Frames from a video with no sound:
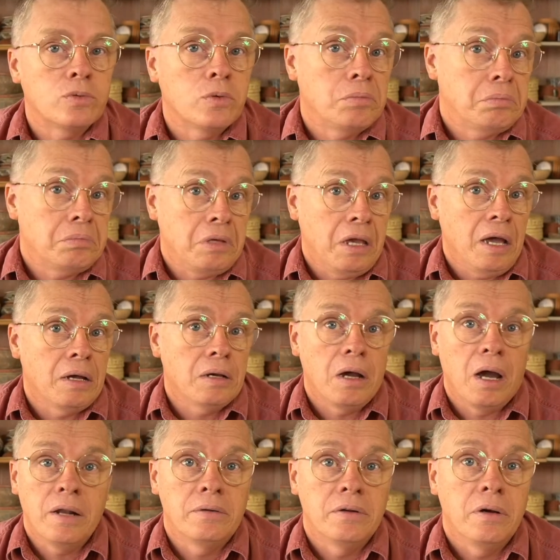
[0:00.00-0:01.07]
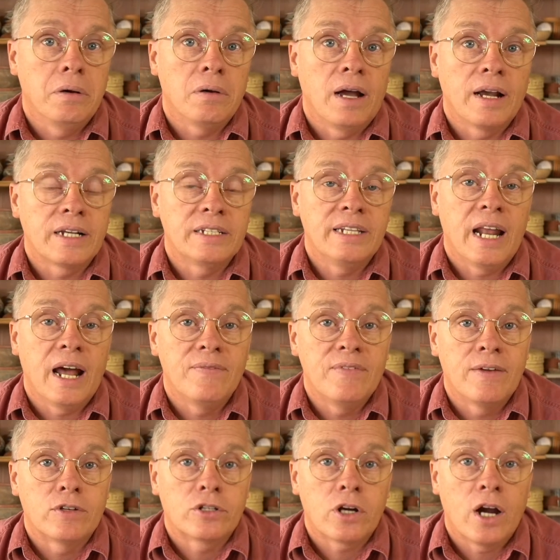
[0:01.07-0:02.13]
Well, yeah, I don't know. Like I said, I've
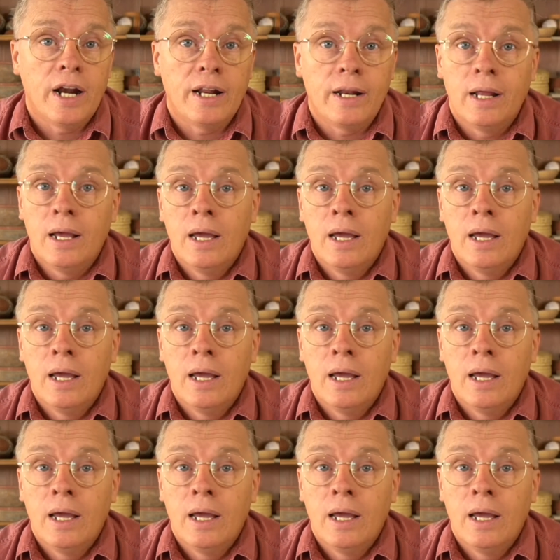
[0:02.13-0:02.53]
never tried it.